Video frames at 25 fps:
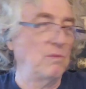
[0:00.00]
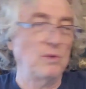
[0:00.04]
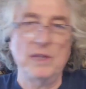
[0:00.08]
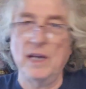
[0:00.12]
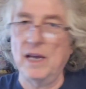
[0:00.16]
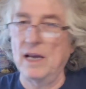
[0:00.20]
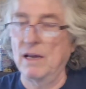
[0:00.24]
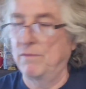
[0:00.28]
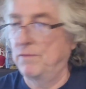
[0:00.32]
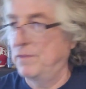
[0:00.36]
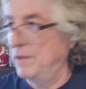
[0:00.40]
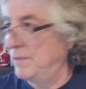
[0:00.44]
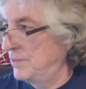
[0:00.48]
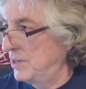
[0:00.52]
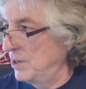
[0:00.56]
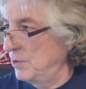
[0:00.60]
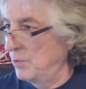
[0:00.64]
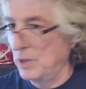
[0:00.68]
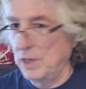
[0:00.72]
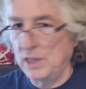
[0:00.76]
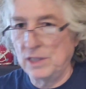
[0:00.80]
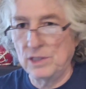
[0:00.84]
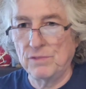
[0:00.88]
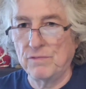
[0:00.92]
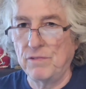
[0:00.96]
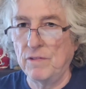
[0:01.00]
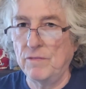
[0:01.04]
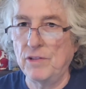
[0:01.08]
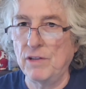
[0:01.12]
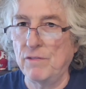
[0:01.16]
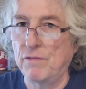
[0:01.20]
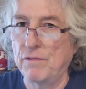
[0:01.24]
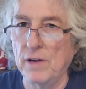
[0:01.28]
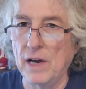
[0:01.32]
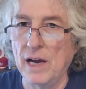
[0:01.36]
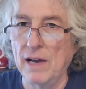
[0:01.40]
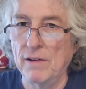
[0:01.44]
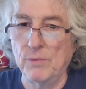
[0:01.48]
What they had, 50 wins,
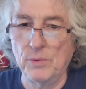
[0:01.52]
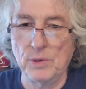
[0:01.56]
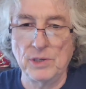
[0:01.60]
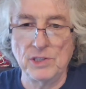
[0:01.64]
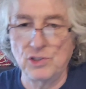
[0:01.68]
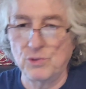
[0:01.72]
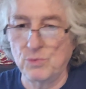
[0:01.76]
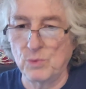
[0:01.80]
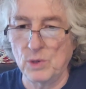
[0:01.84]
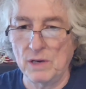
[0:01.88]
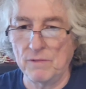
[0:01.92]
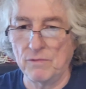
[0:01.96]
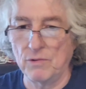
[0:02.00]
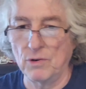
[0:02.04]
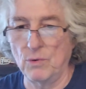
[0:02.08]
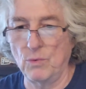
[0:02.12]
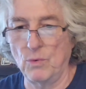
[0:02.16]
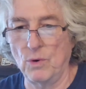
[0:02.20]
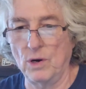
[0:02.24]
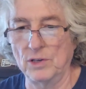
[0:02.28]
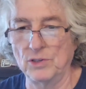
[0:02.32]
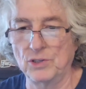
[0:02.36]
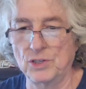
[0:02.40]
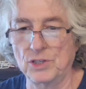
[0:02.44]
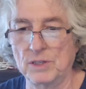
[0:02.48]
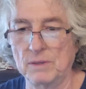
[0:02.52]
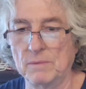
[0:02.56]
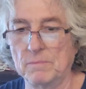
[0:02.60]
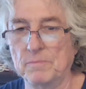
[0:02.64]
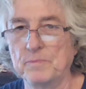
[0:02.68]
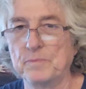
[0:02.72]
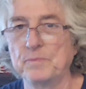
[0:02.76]
55 wins, whatever it was.